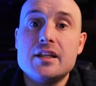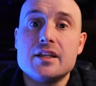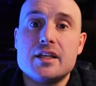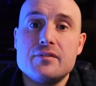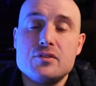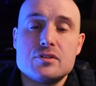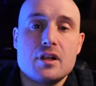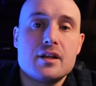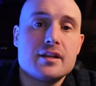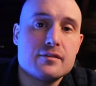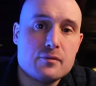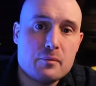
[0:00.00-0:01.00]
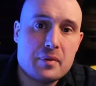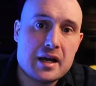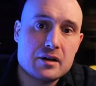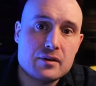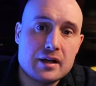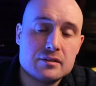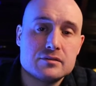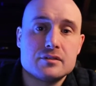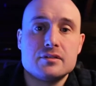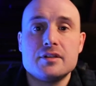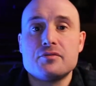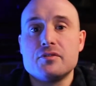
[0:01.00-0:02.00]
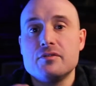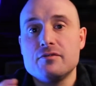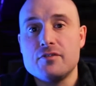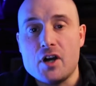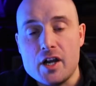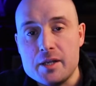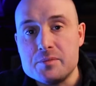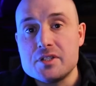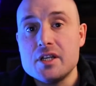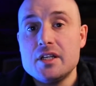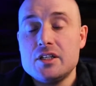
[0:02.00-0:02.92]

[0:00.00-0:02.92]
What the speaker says: that give you slightly different backgrounds and different vibes